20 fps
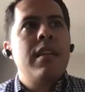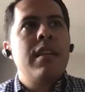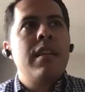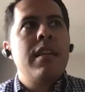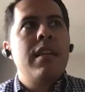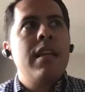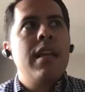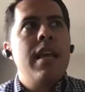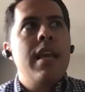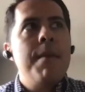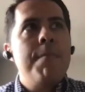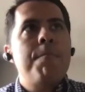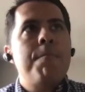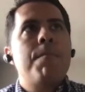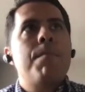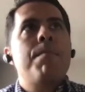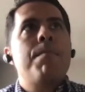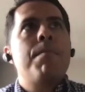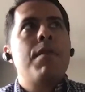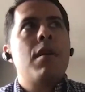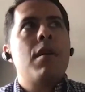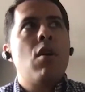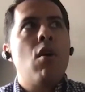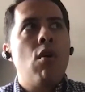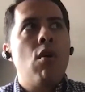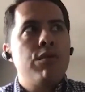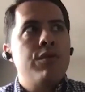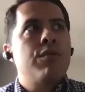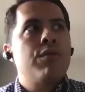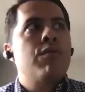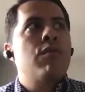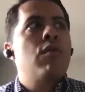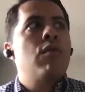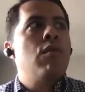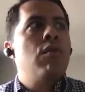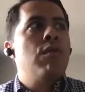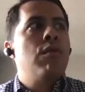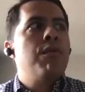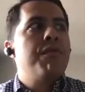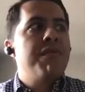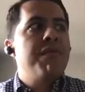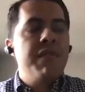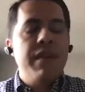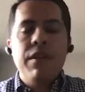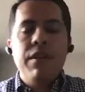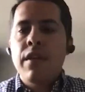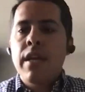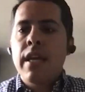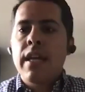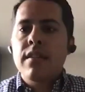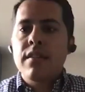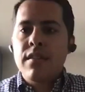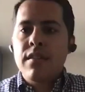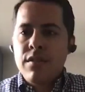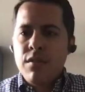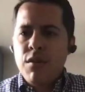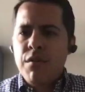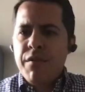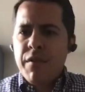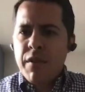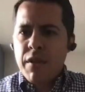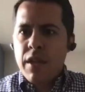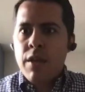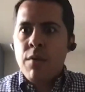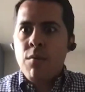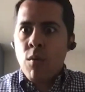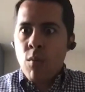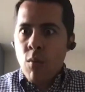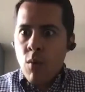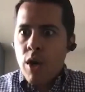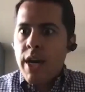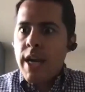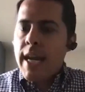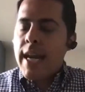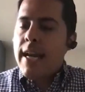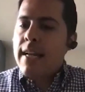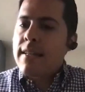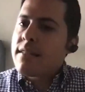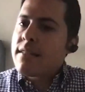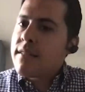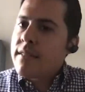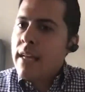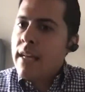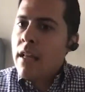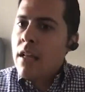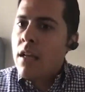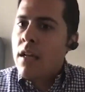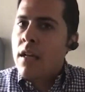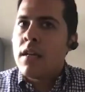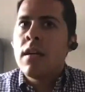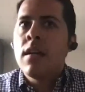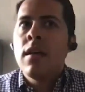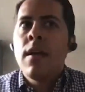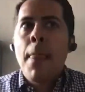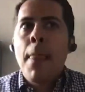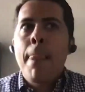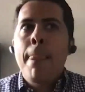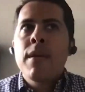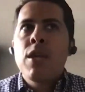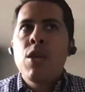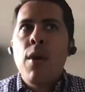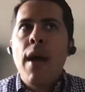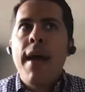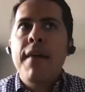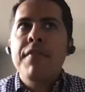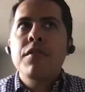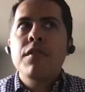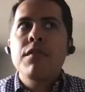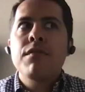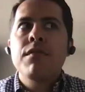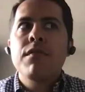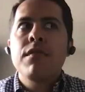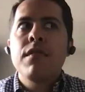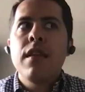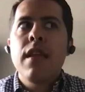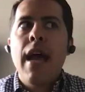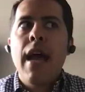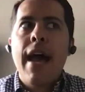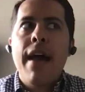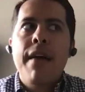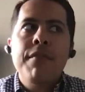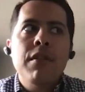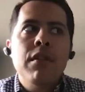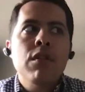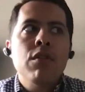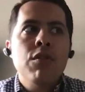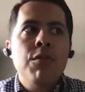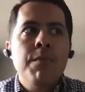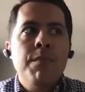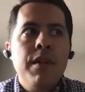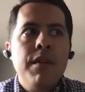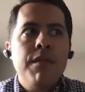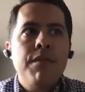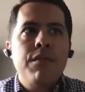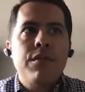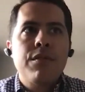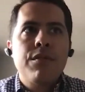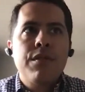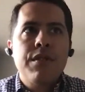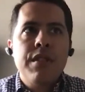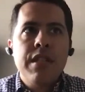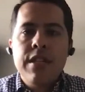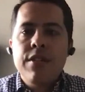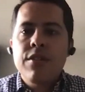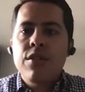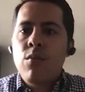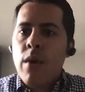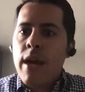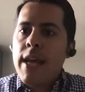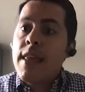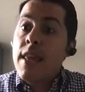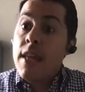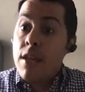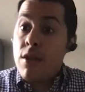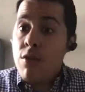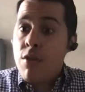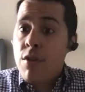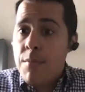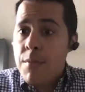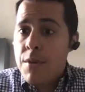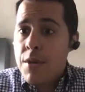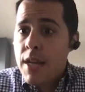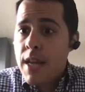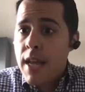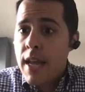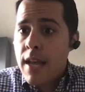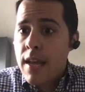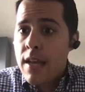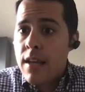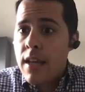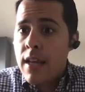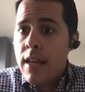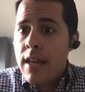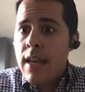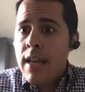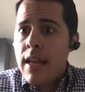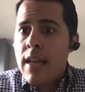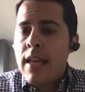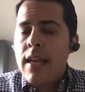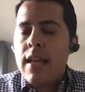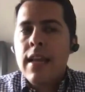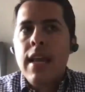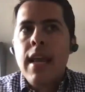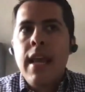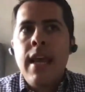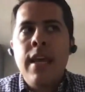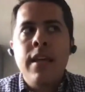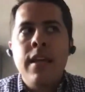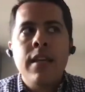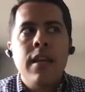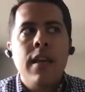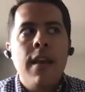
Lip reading: keep the cultural feeling and to still feel like we're working at Stella, you have to have a little bit of a strategic way that you communicate. It can't